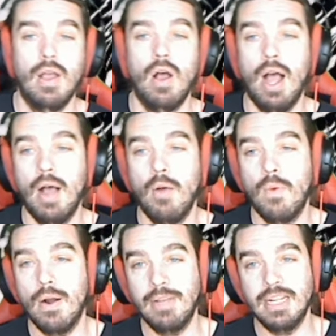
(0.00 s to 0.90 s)
uh,
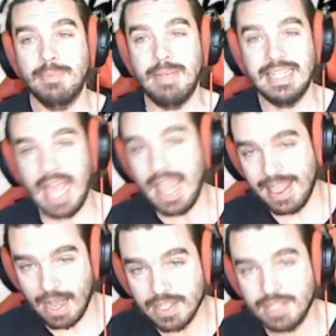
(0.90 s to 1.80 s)
where I'm going to spend
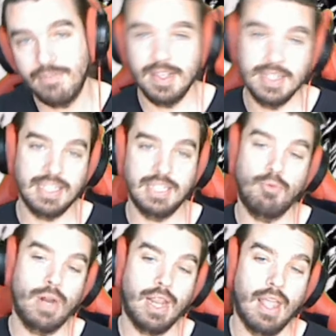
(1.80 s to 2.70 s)
10,000 viz this
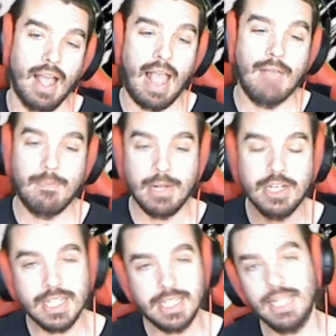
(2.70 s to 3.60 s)
morning. I have a
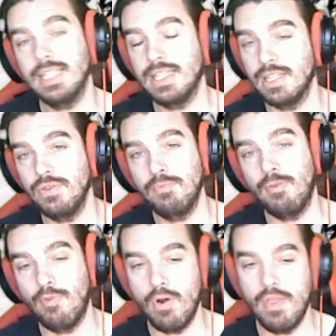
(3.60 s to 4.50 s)
bunch of tickets to do
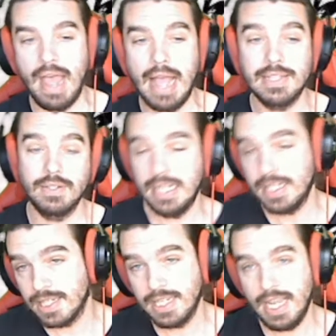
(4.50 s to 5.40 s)
before that, so
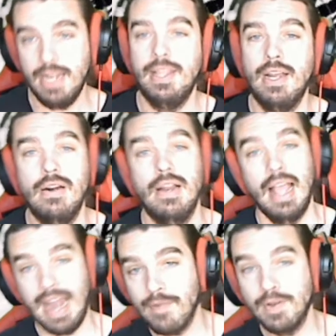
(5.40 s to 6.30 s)
let's just get in there
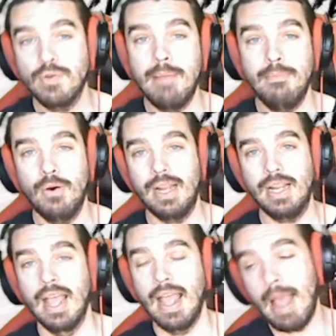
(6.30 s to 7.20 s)
and have a great morning.
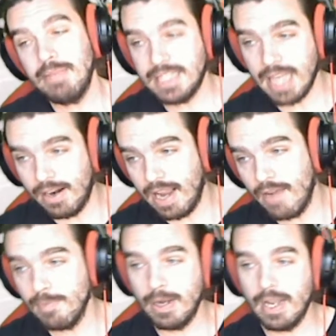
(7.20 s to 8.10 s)
Happy Saturday,
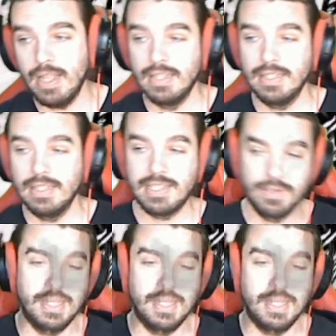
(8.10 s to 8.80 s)
everybody. Let's do